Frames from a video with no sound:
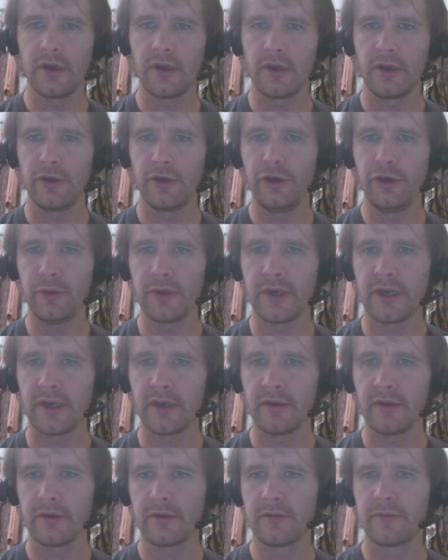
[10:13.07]
new
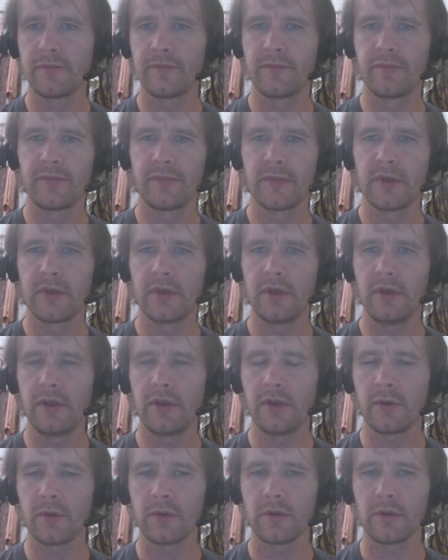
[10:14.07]
n
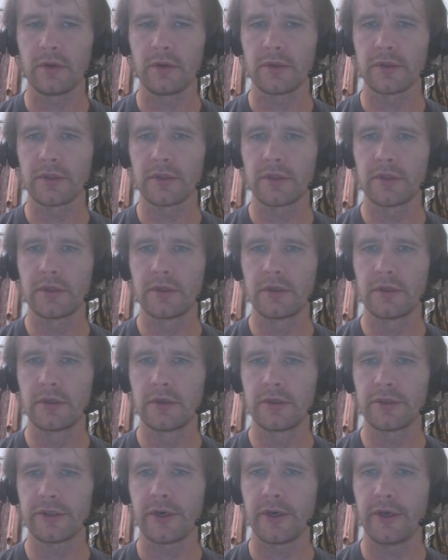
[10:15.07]
equals
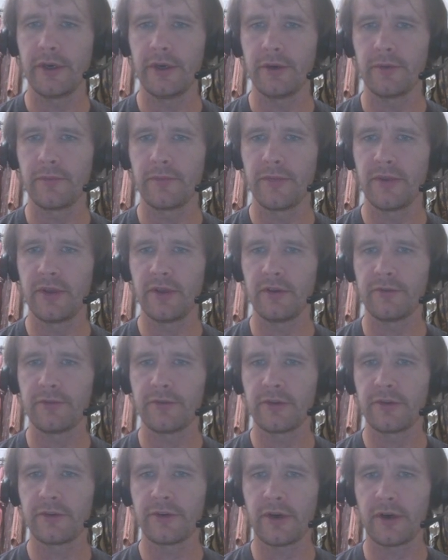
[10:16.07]
sorry, no, if
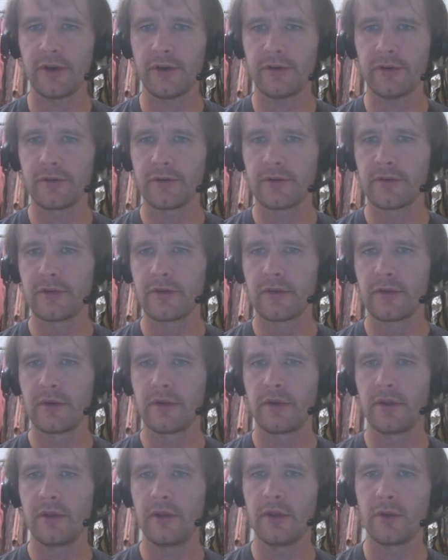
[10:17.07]
start
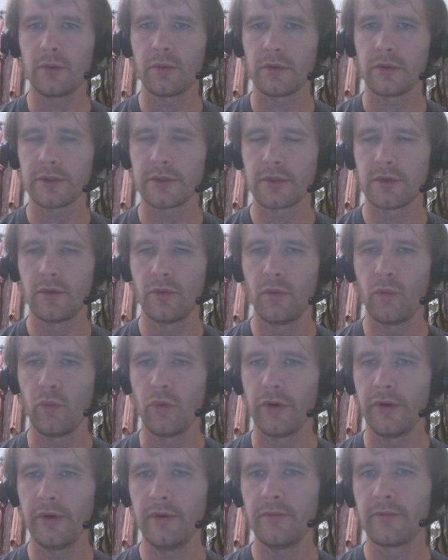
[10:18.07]
equals
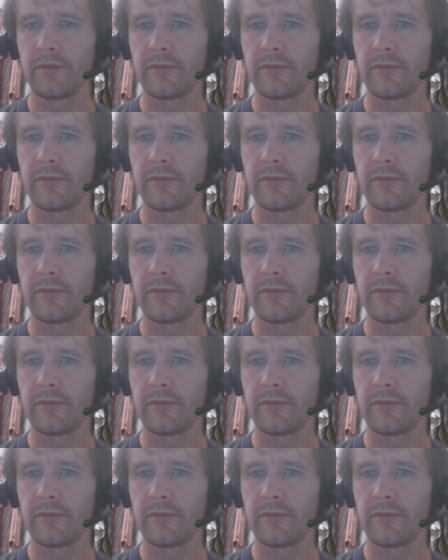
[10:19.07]
1.